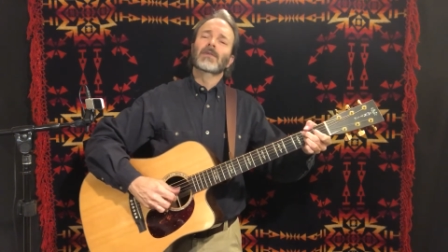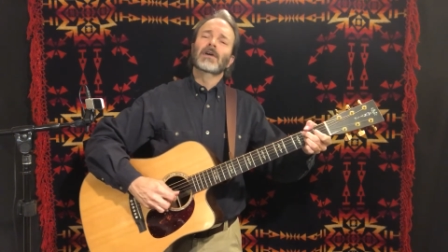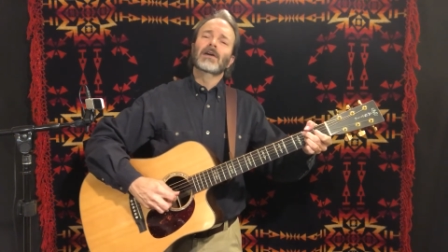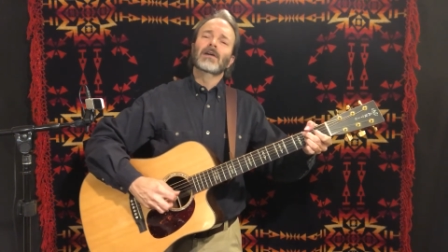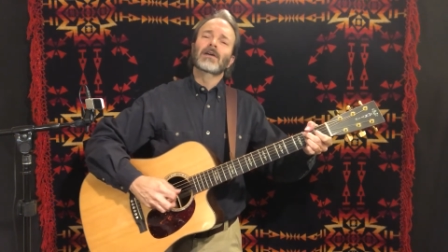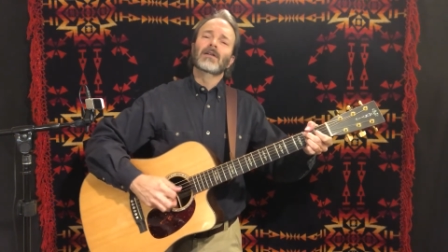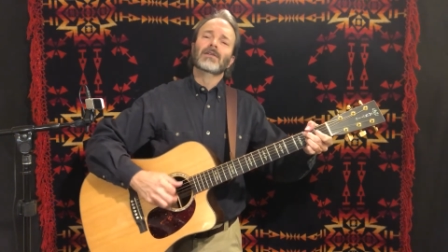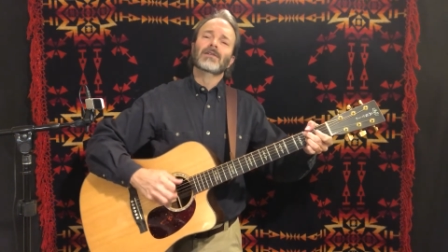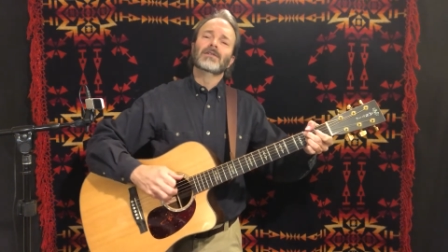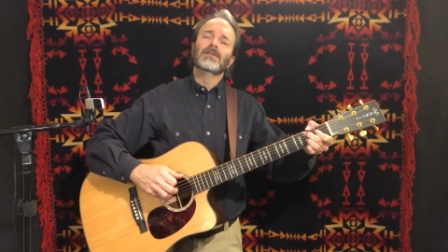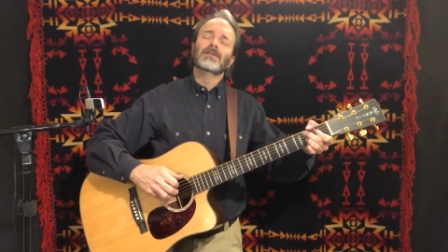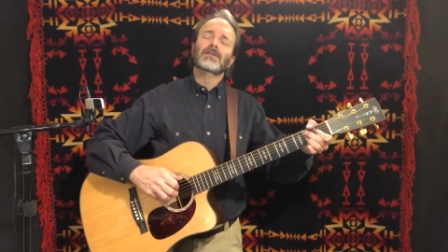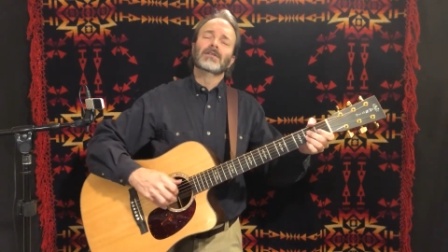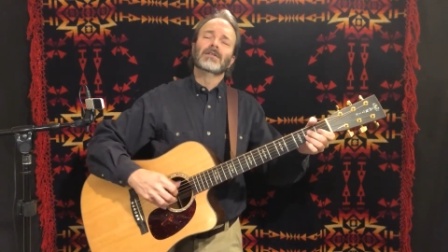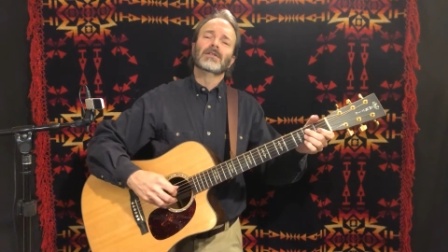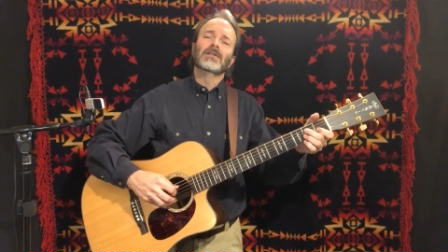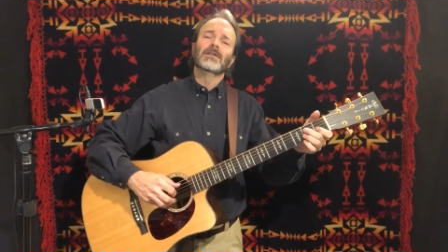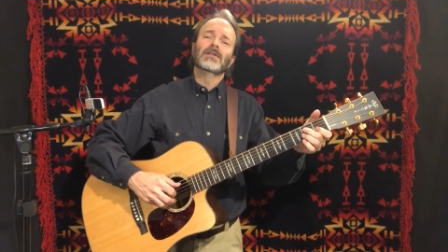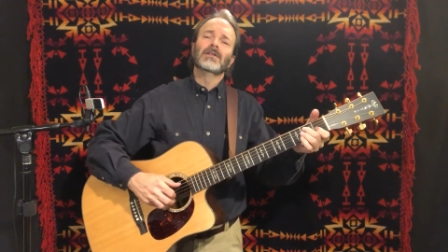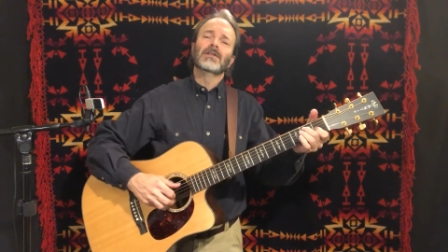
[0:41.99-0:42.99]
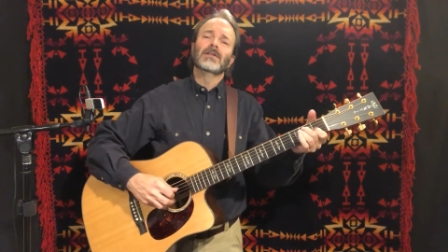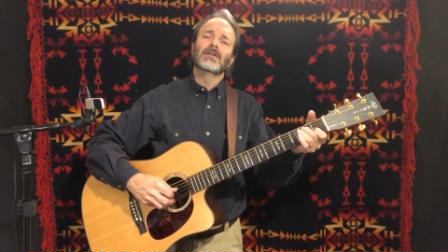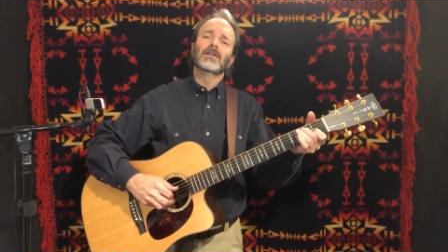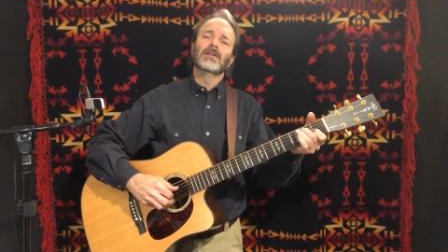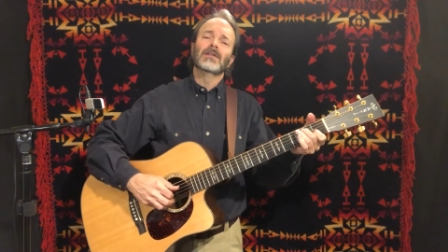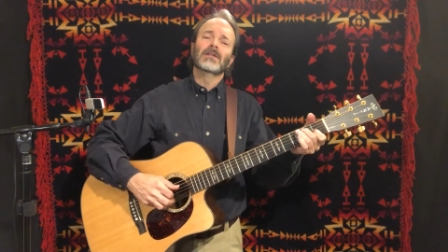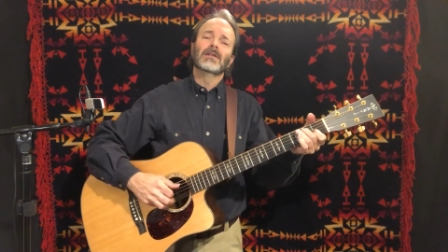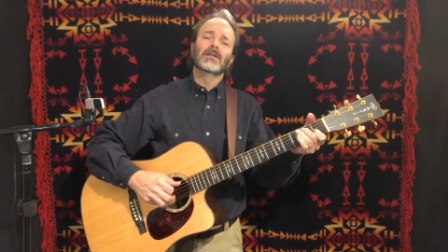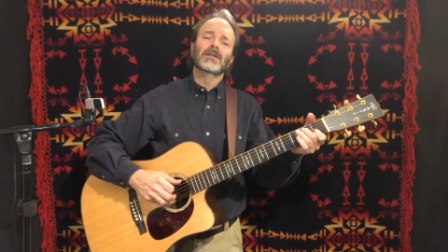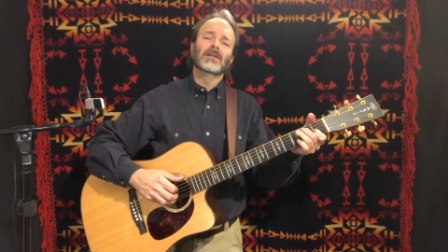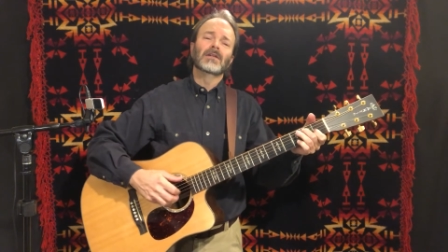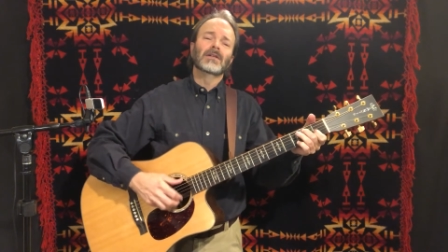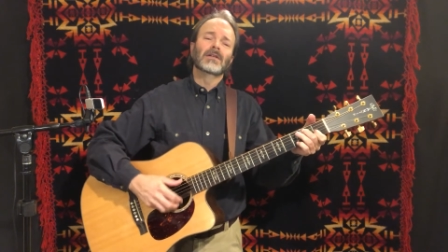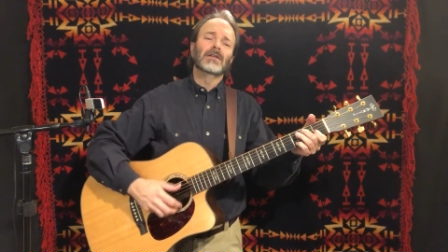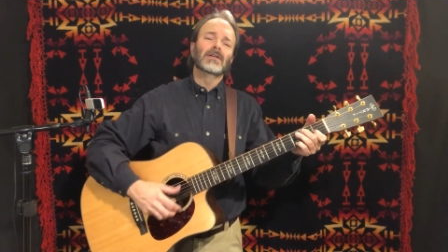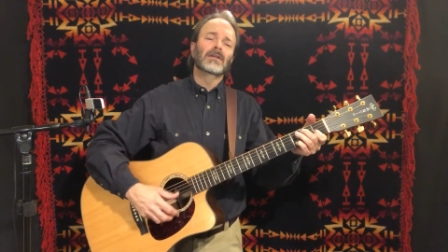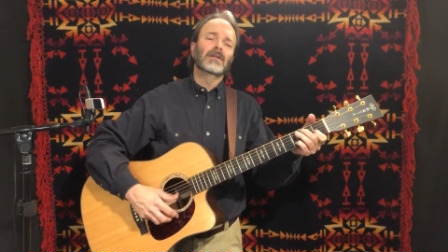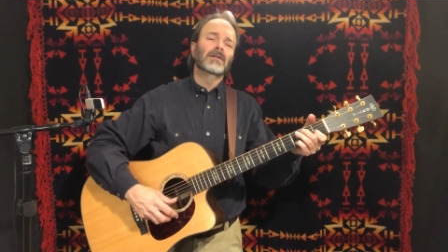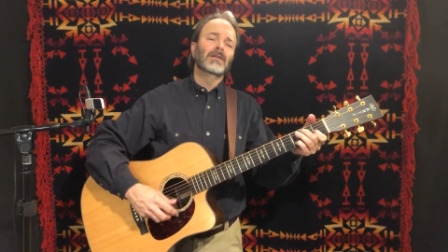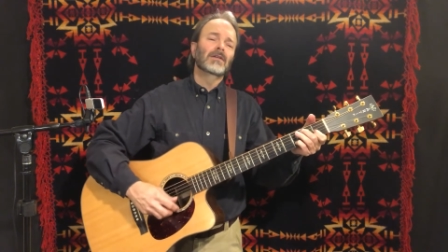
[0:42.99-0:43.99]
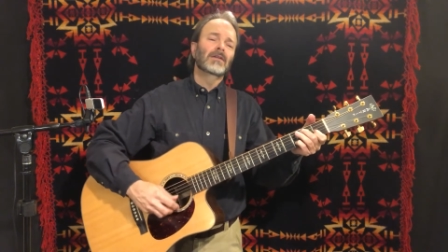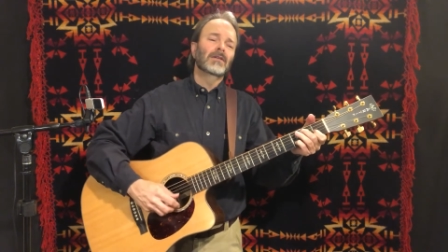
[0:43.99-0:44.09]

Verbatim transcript: melody.